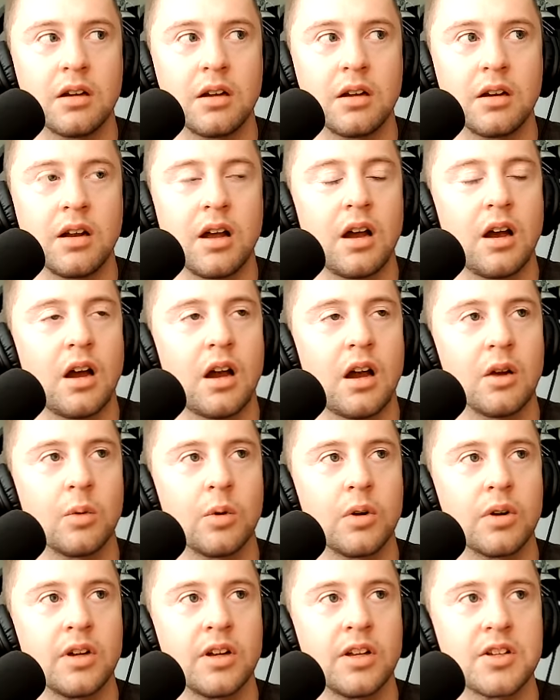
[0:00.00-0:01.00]
not
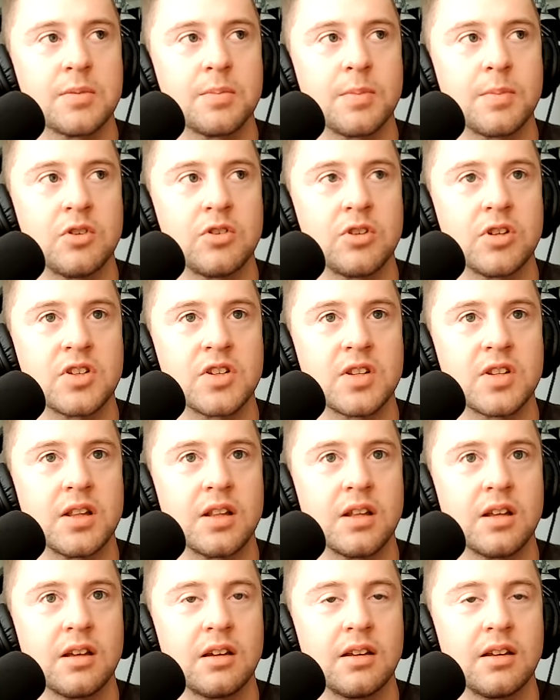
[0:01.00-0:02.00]
awkwardness, but just
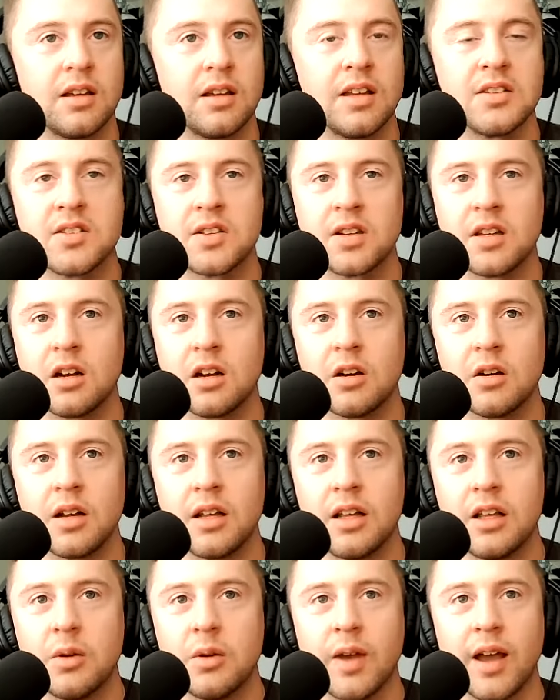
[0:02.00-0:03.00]
the insecurity
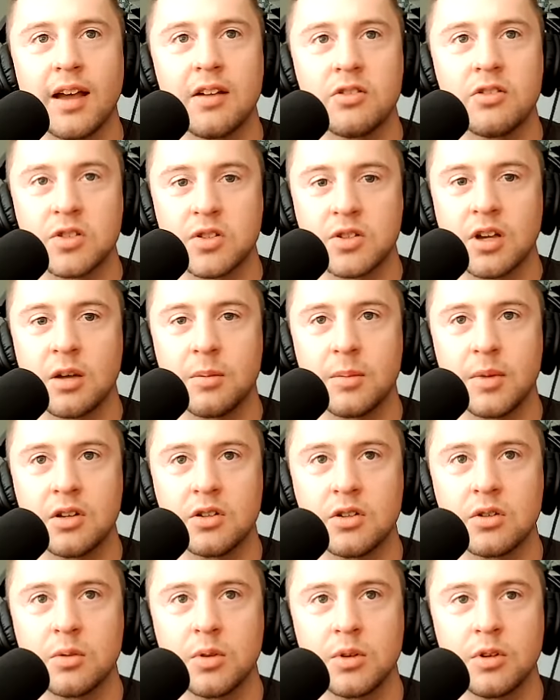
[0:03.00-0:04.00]
you had just coming
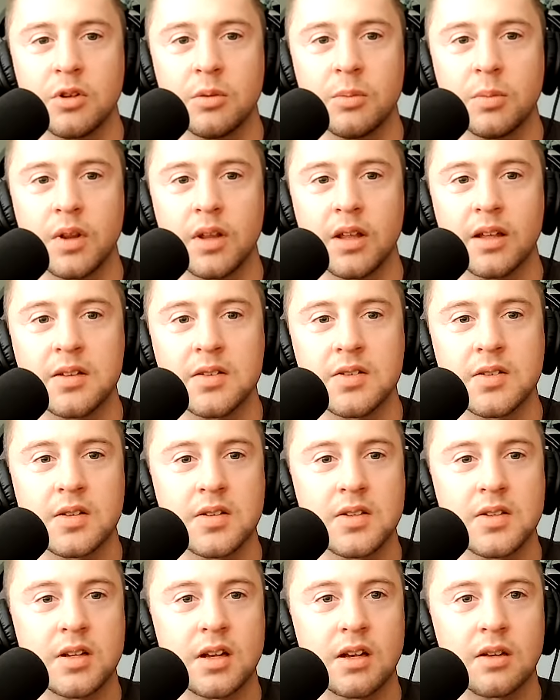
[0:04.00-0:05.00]
to a new place and
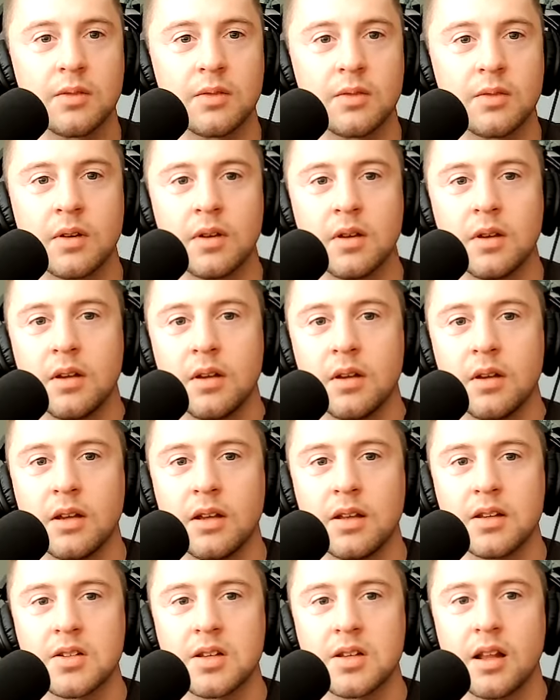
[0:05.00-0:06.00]
stuff?
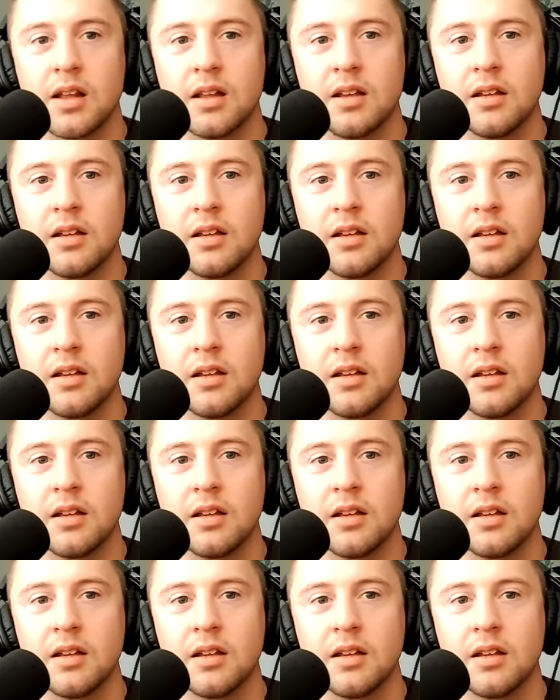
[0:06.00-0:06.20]
Is like,